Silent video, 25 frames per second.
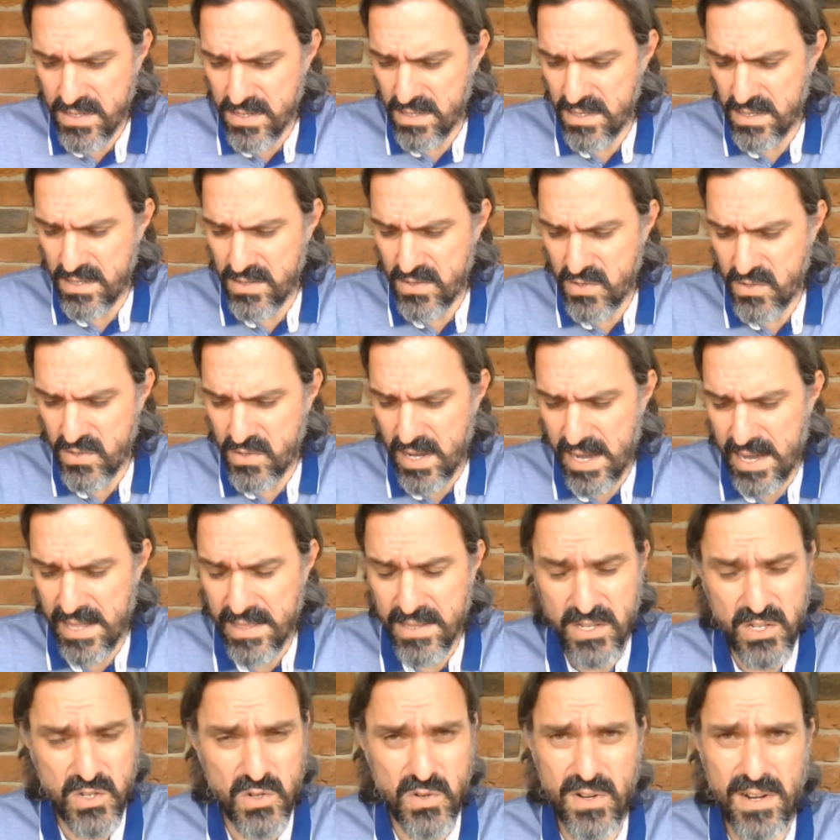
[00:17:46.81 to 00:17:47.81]
And
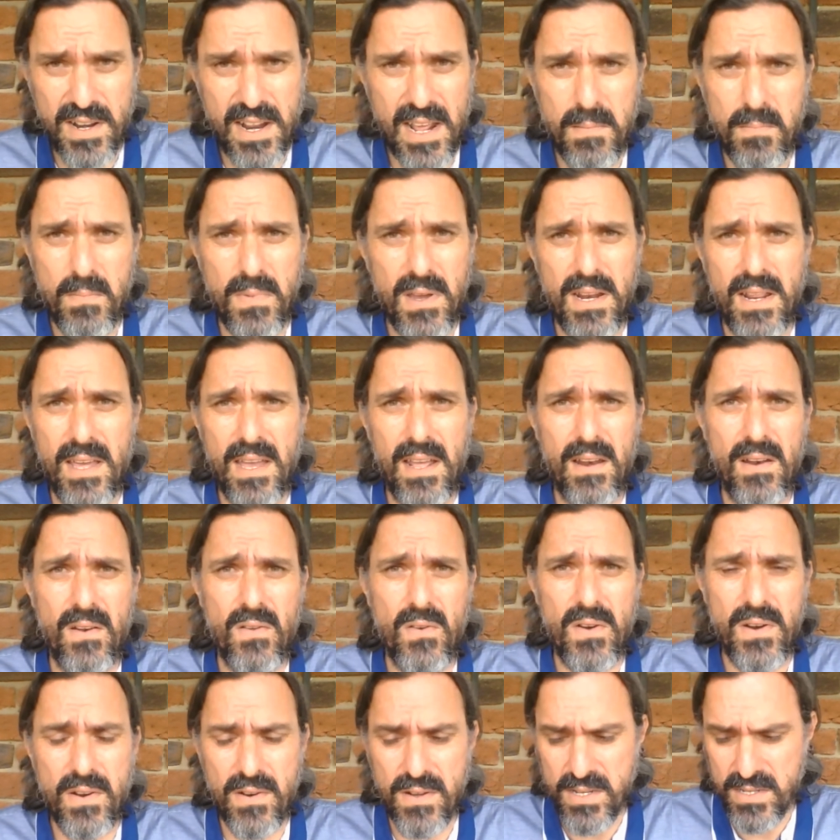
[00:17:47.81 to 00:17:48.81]
this Trinidad Media
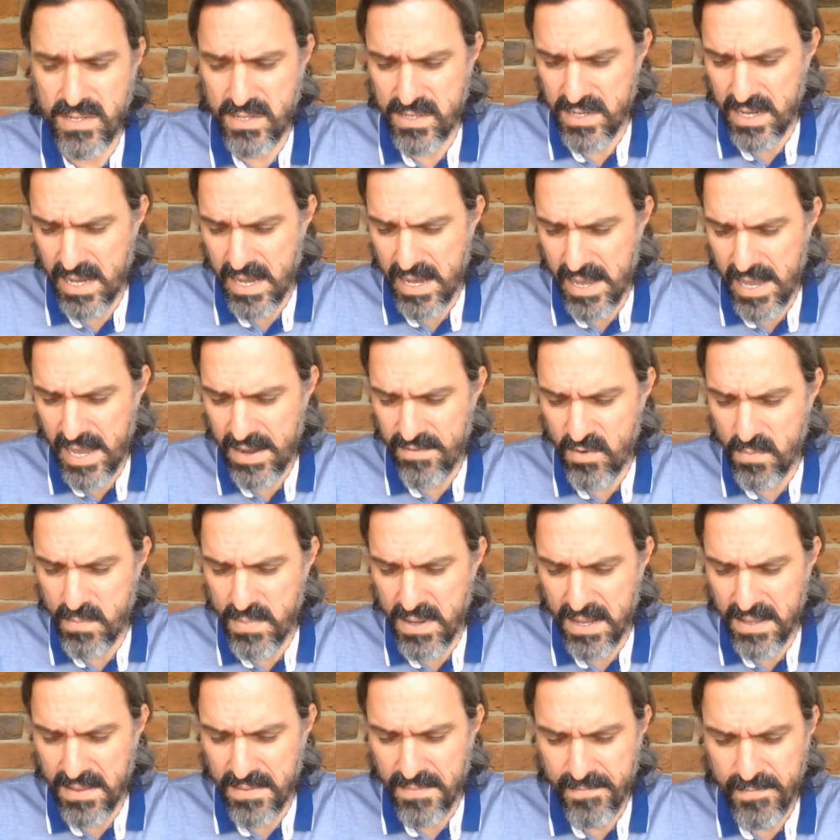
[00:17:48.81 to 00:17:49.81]
Luna is every
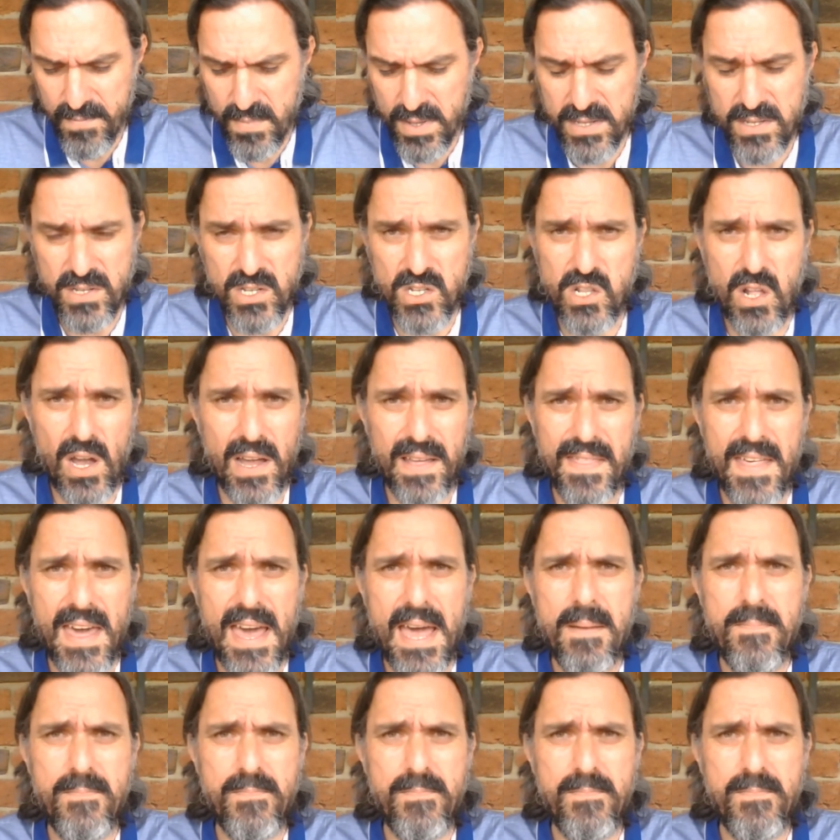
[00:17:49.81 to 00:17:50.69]
bit just like that.